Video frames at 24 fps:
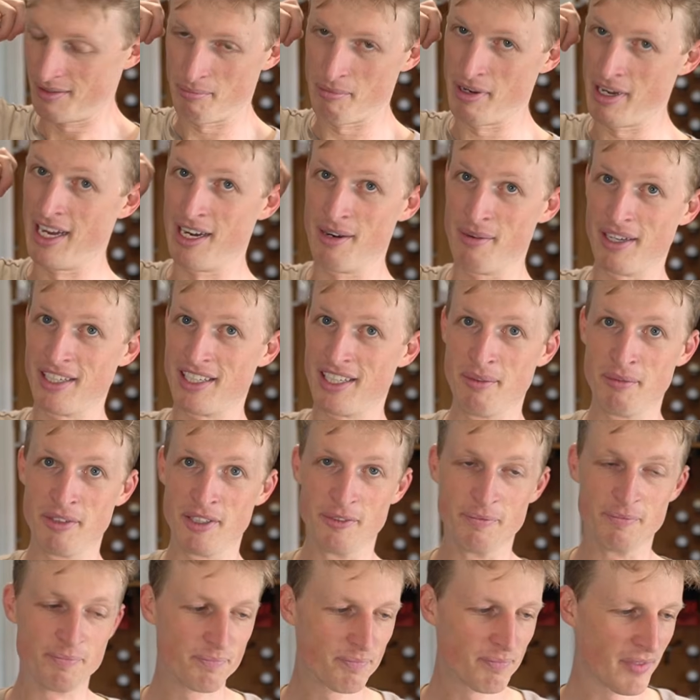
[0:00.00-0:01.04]
man, am I
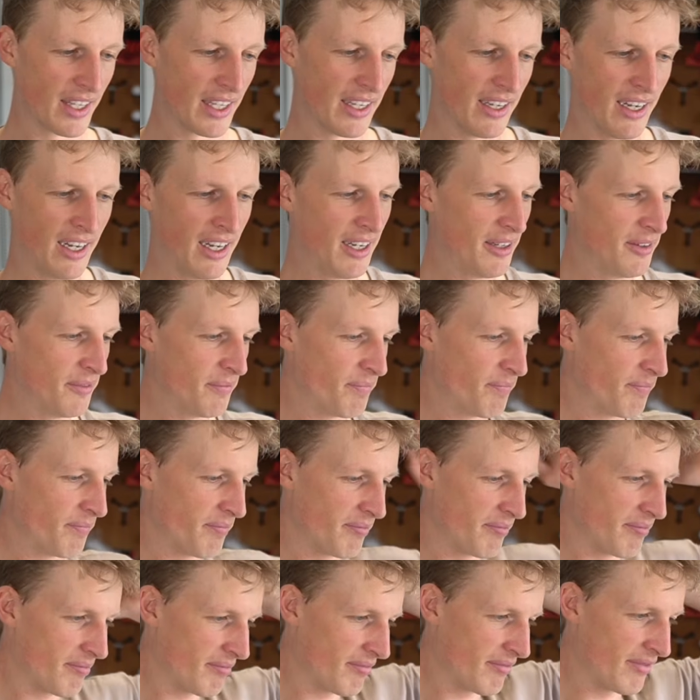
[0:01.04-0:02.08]
tempted.
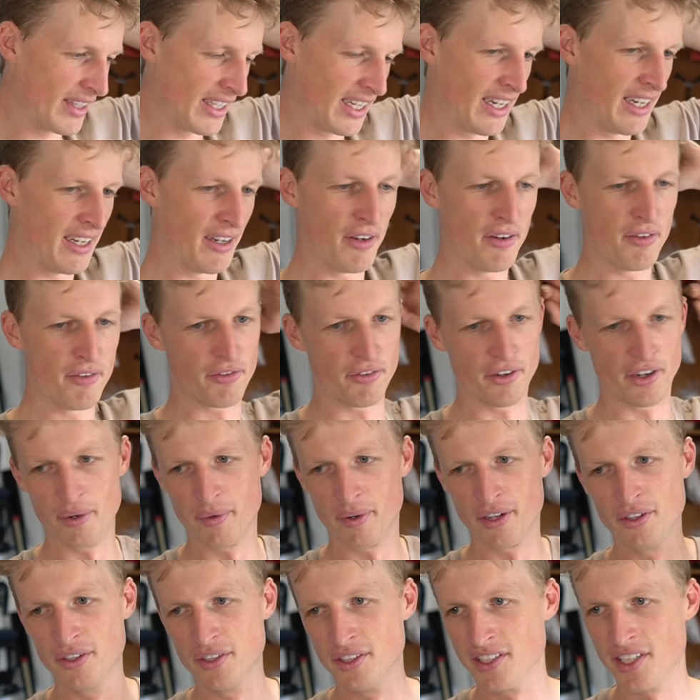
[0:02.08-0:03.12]
For
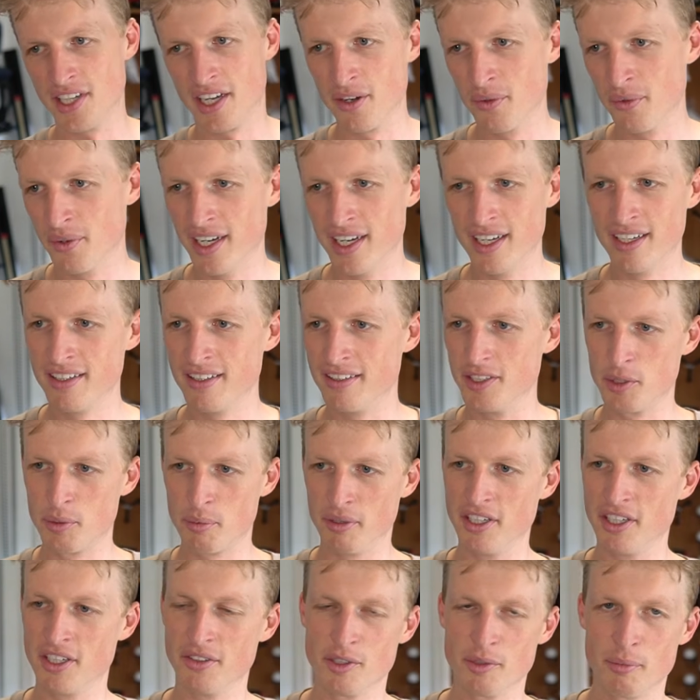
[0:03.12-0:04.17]
anyone who is unaware, this
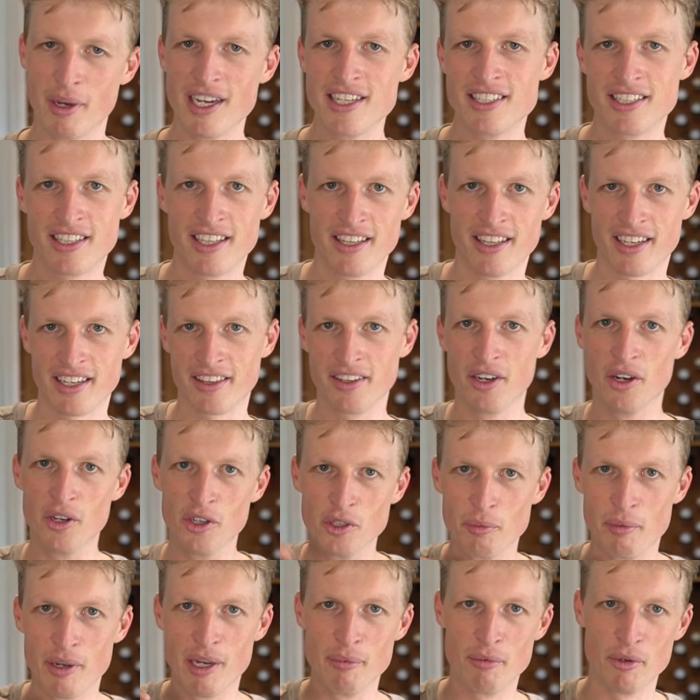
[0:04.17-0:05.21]
printer is basically like the
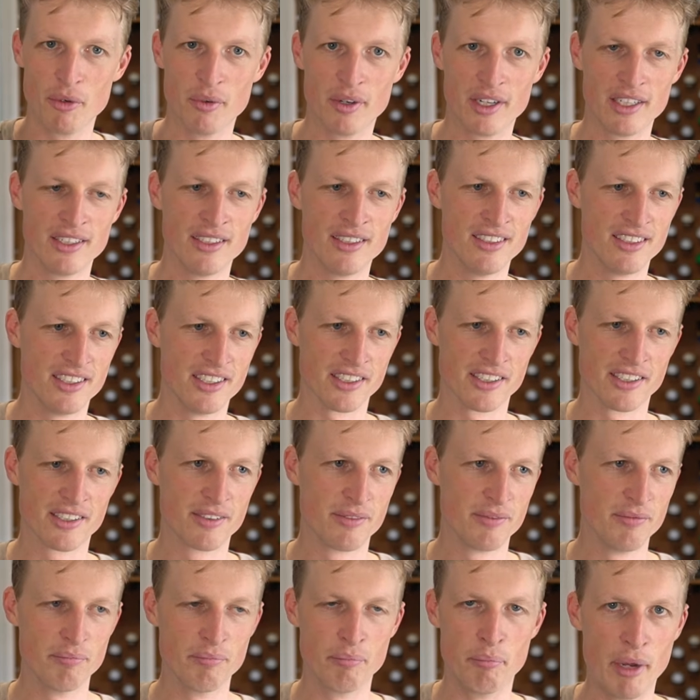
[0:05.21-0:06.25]
old Bambu one, just
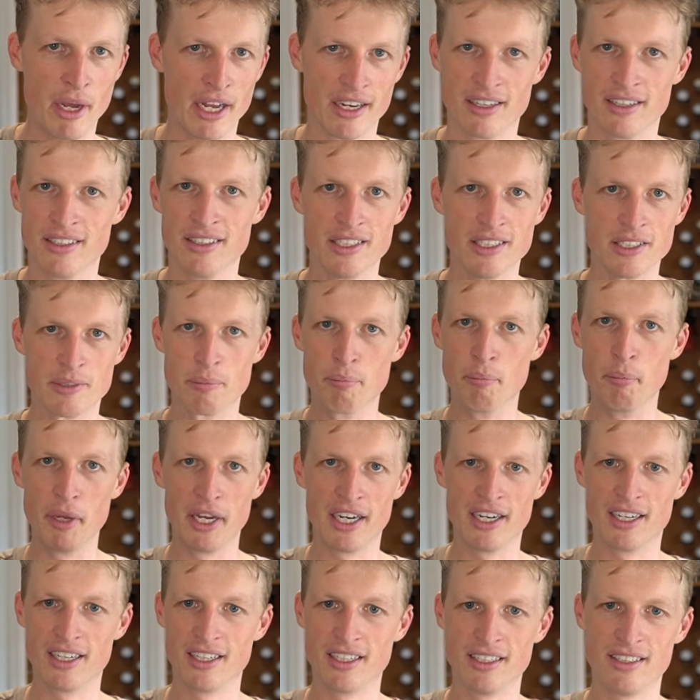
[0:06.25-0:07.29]
better. It's
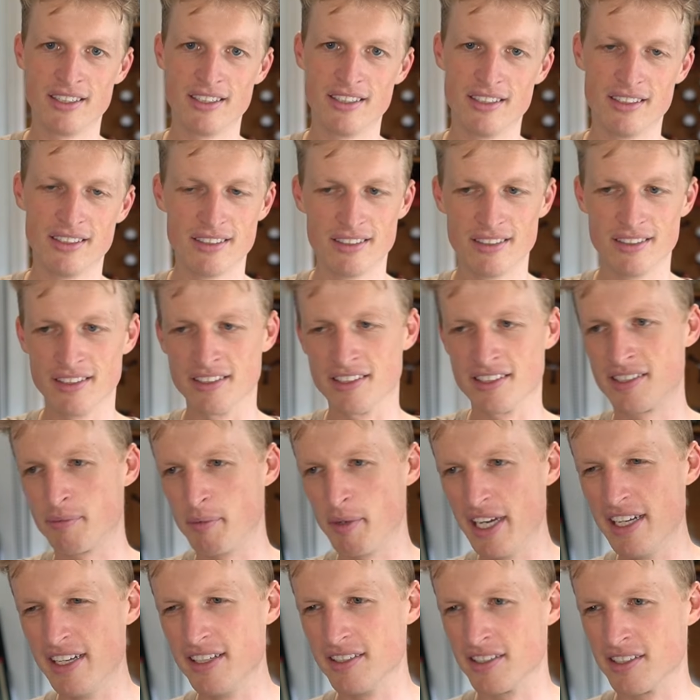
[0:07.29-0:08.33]
bigger. The
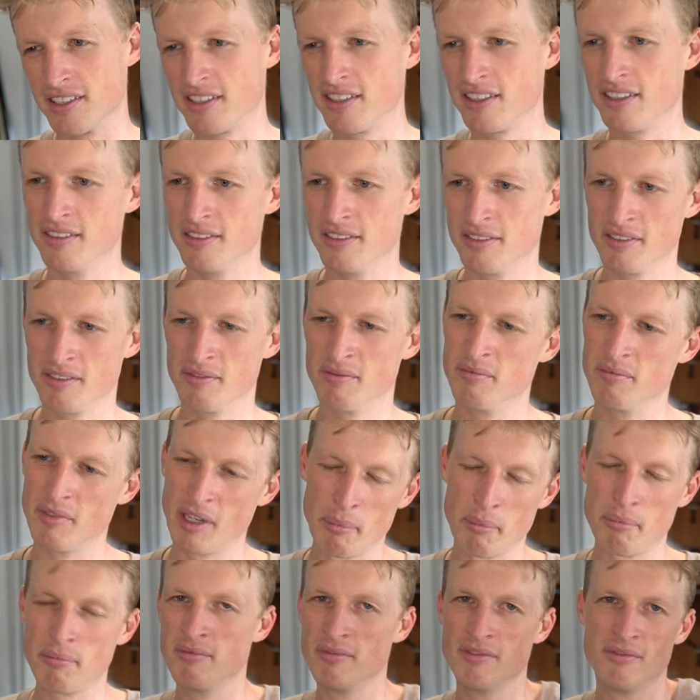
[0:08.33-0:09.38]
speed is
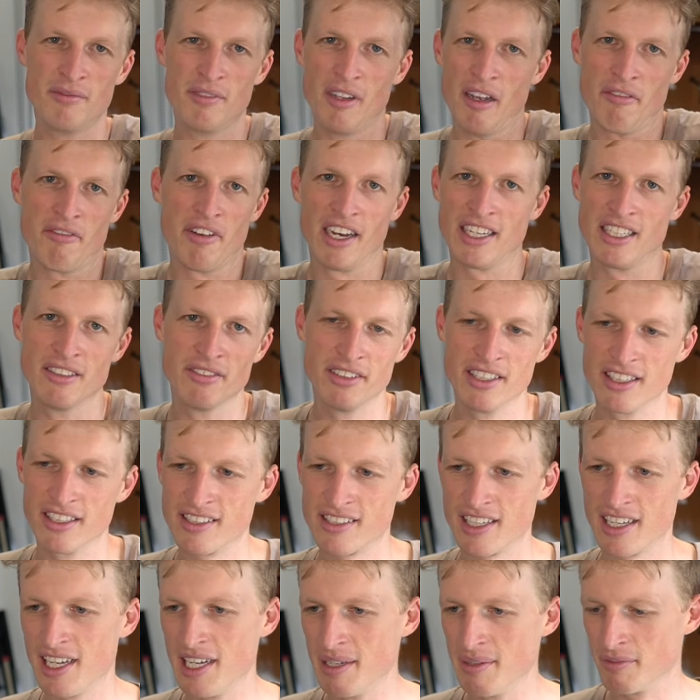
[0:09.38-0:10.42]
effectively the
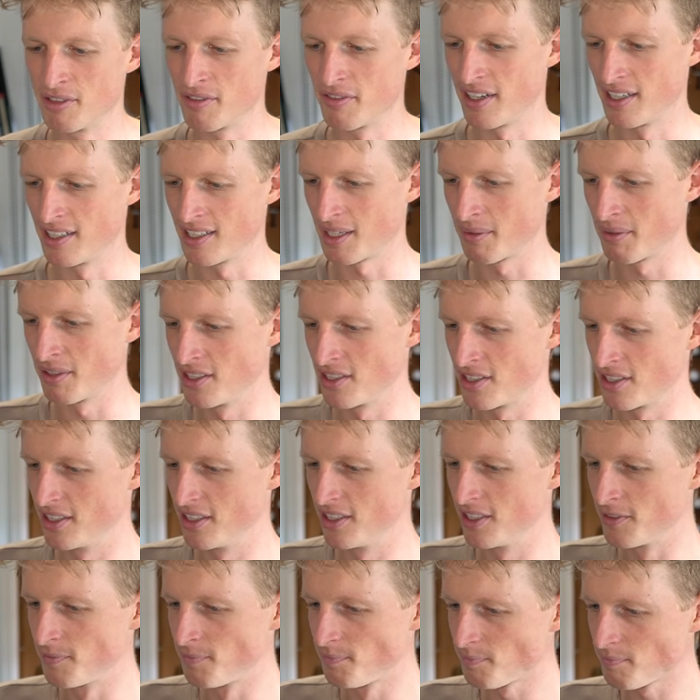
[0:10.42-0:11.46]
same as far as I'm
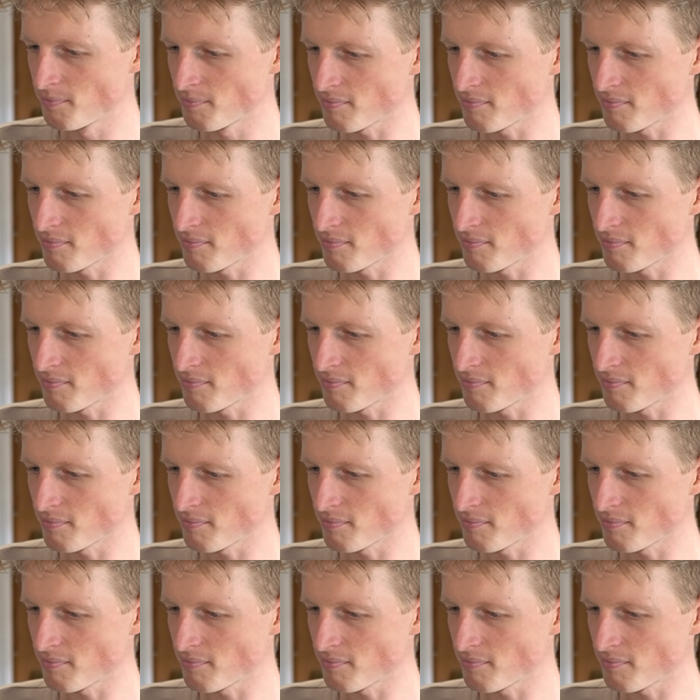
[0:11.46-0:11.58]
concerned.